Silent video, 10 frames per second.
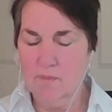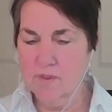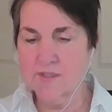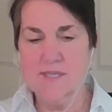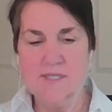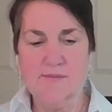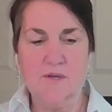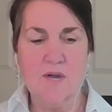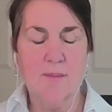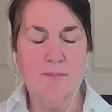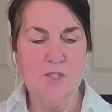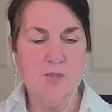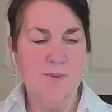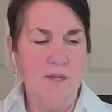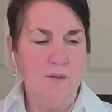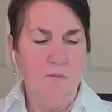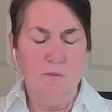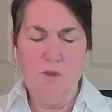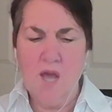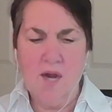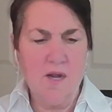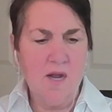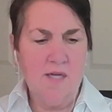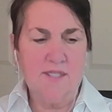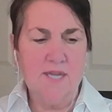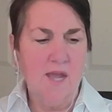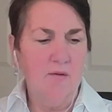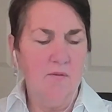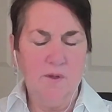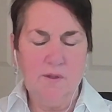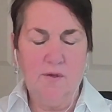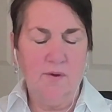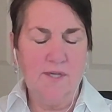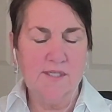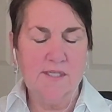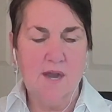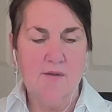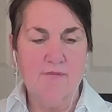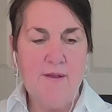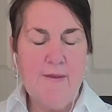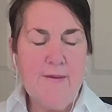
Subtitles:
real sense of accomplishment, a lot of content, really great stuff.